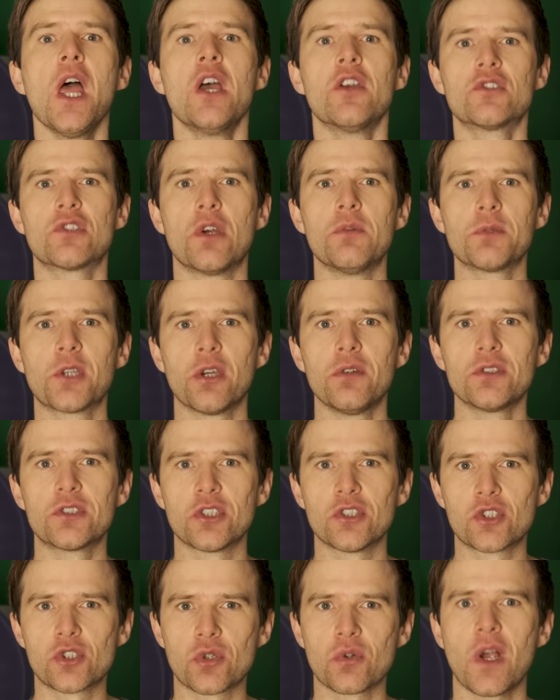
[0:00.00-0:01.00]
so I'm going
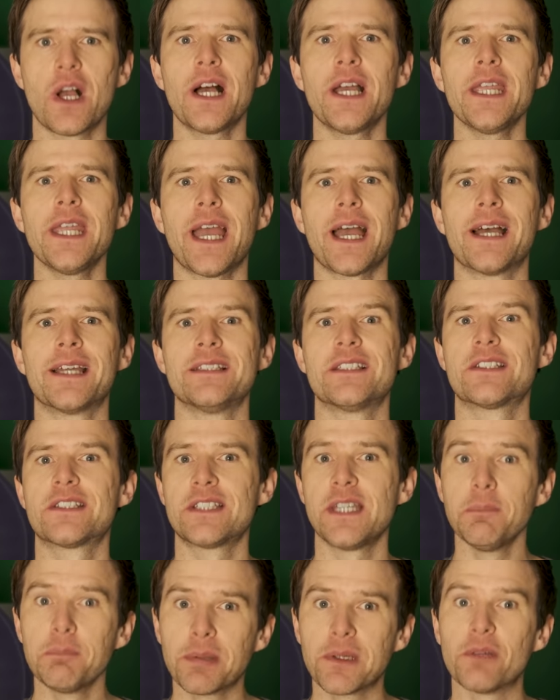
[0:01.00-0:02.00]
to try and
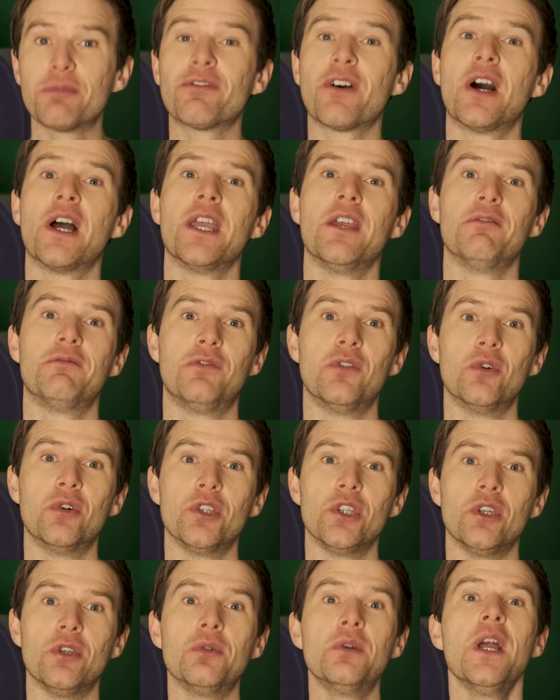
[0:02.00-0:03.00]
simplify it for
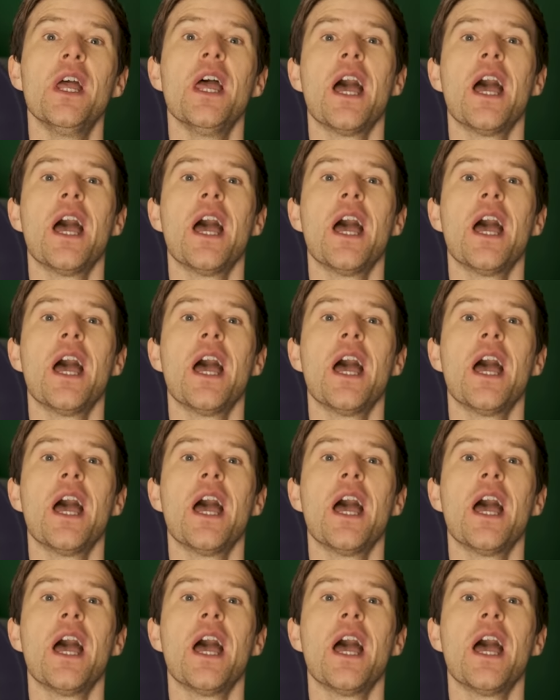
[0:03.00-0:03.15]
you,